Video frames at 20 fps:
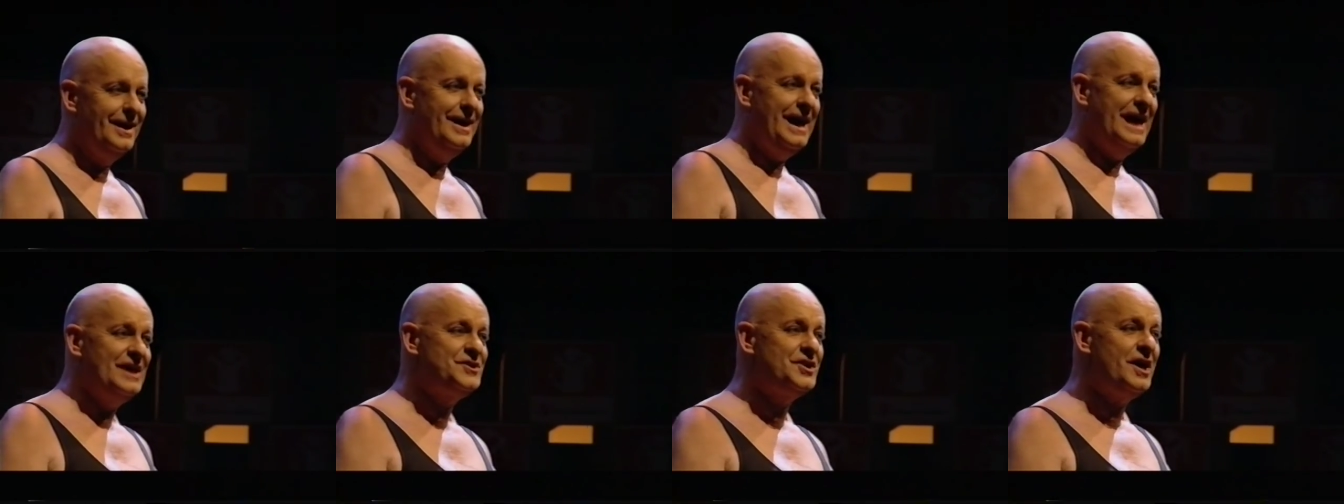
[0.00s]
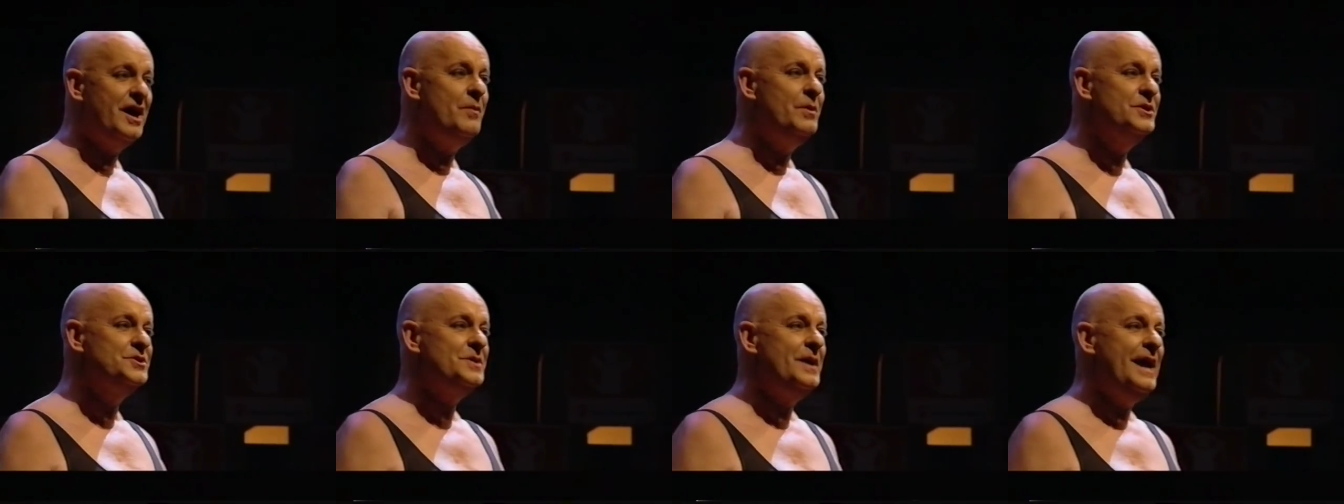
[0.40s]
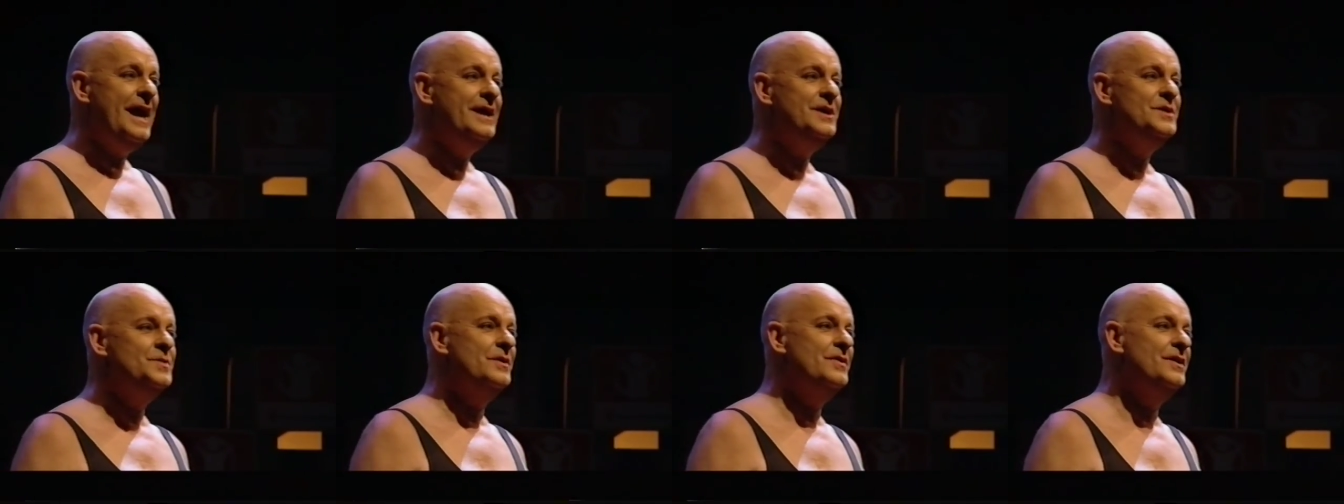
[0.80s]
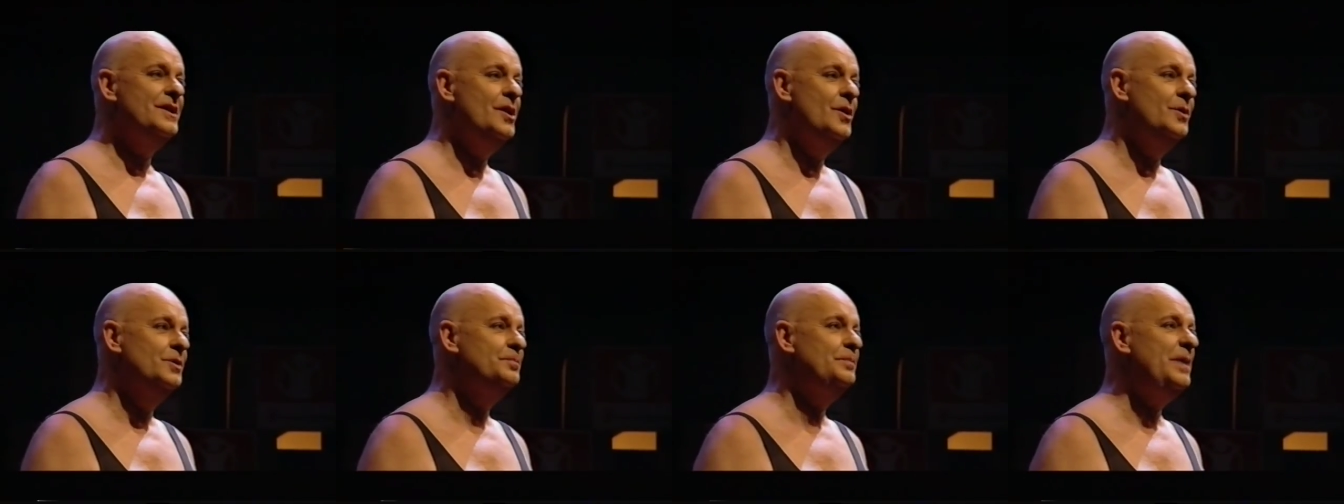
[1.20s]
And so I want to end with an
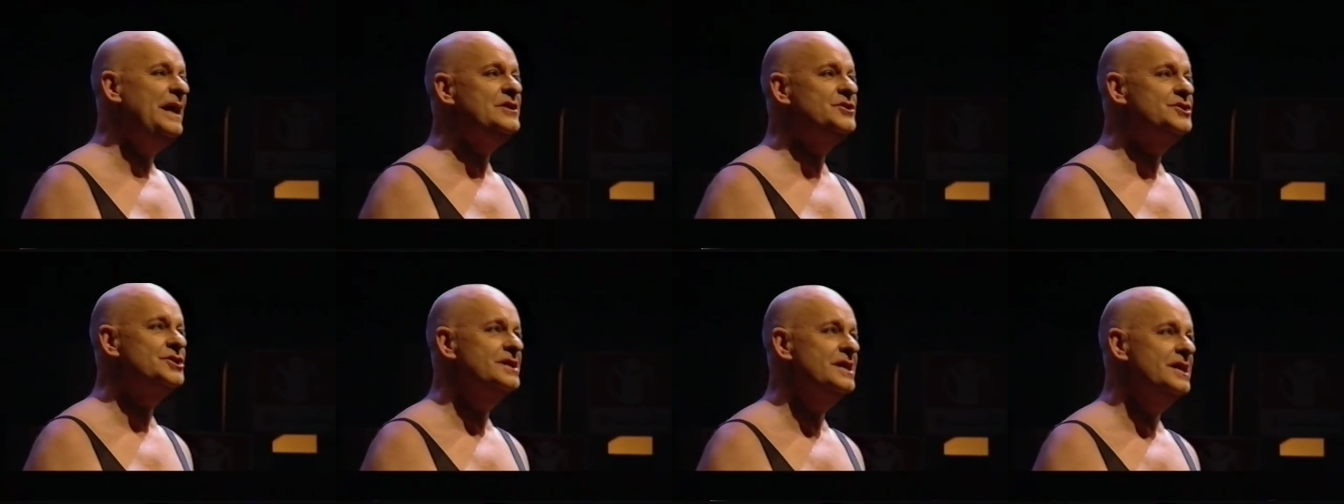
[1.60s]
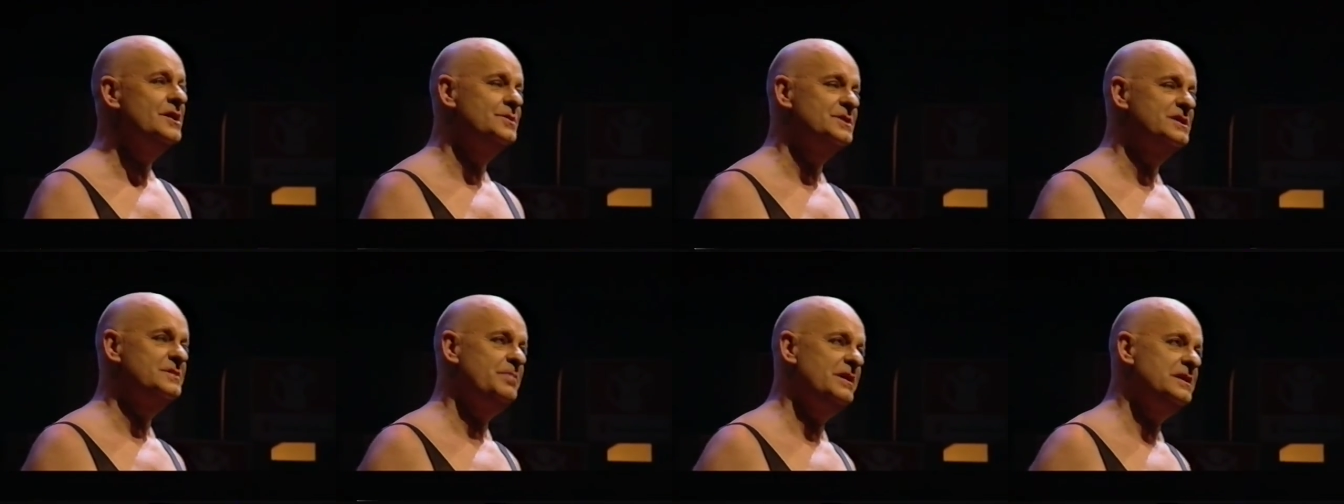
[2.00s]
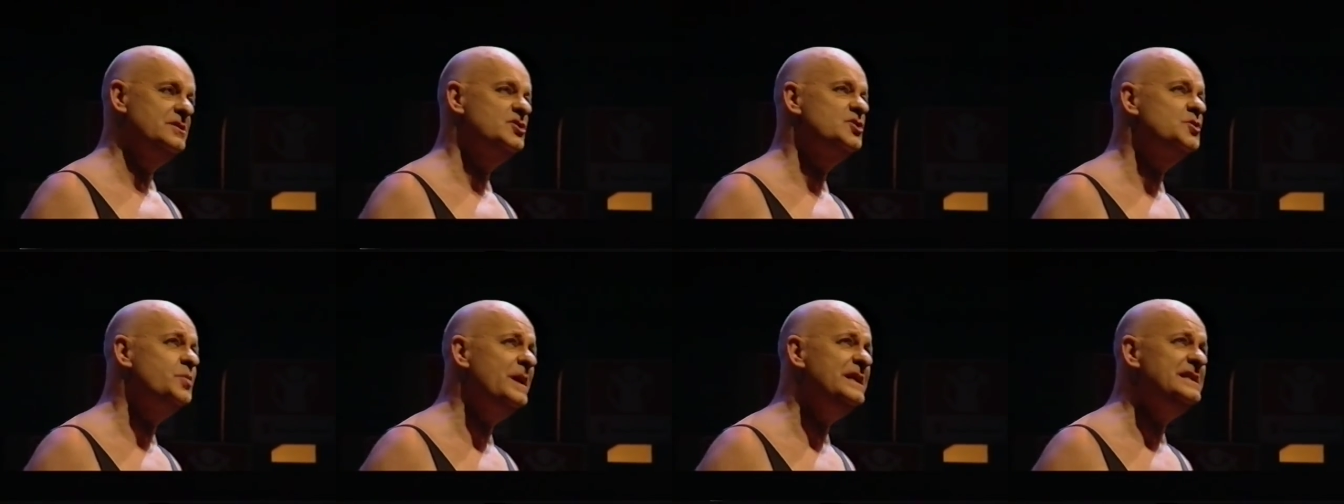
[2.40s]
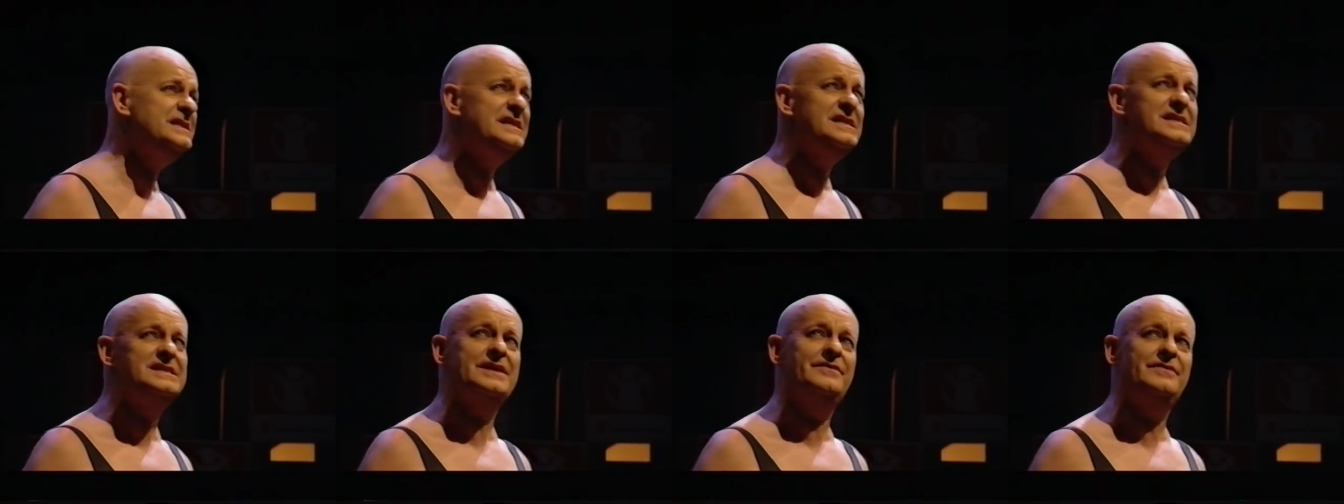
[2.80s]
old pensioner who spent
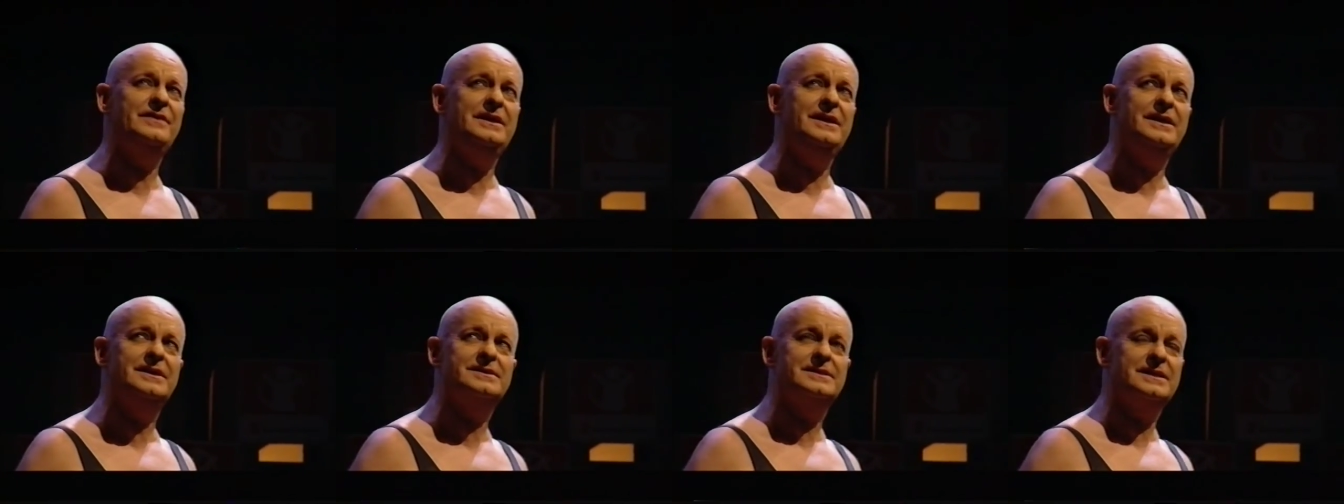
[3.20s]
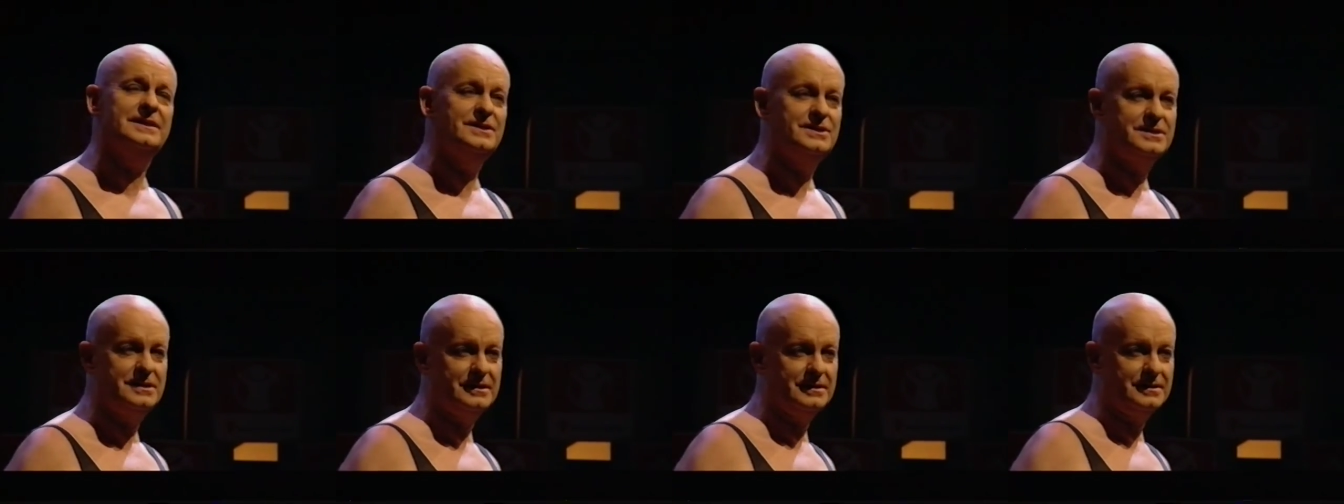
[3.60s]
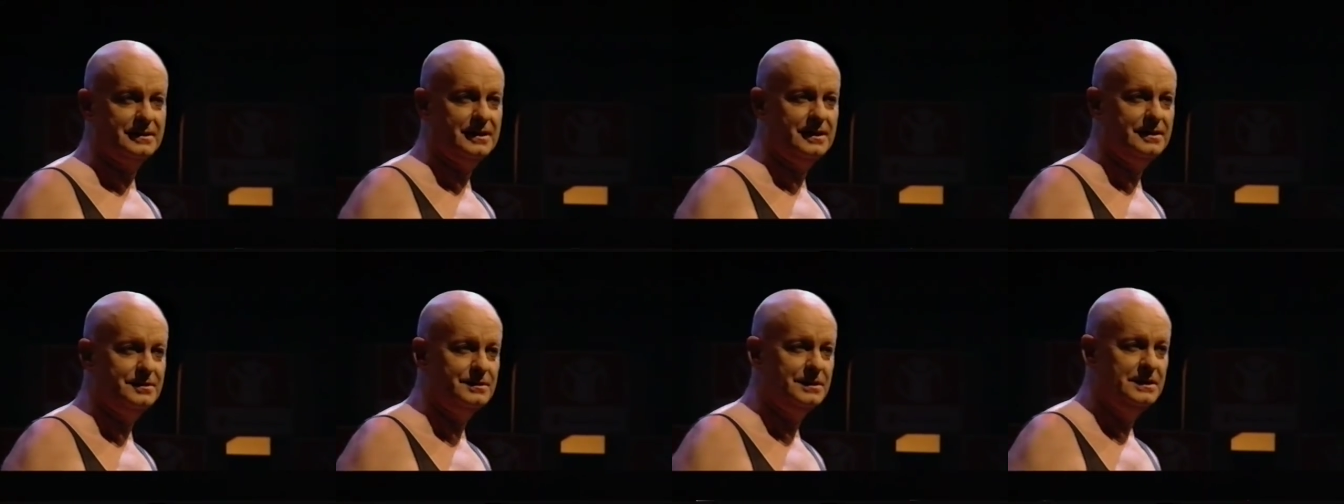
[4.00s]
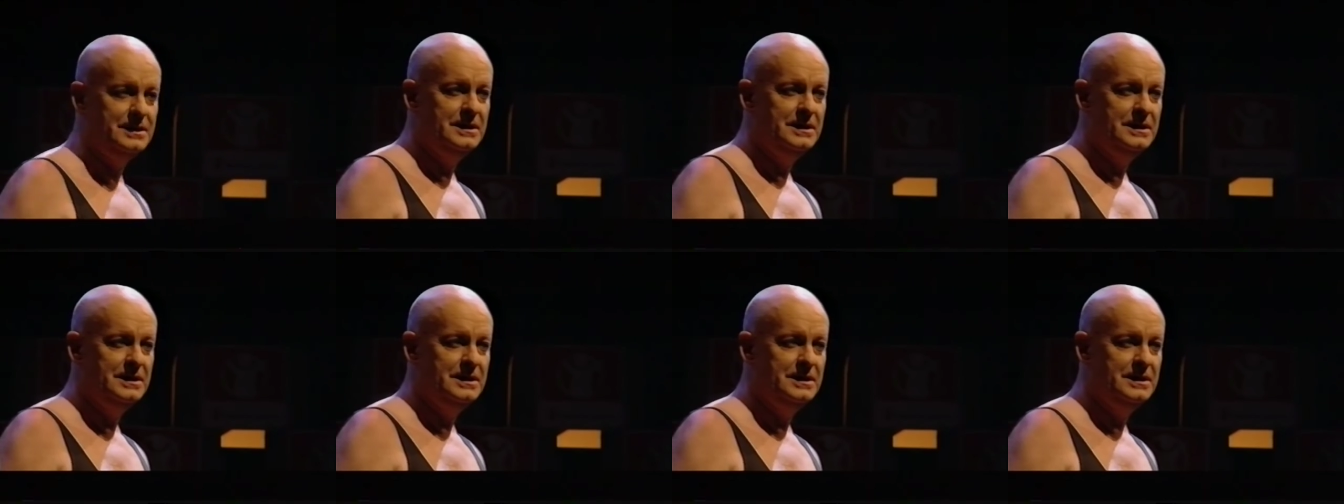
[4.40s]
27 years in a dark cloud,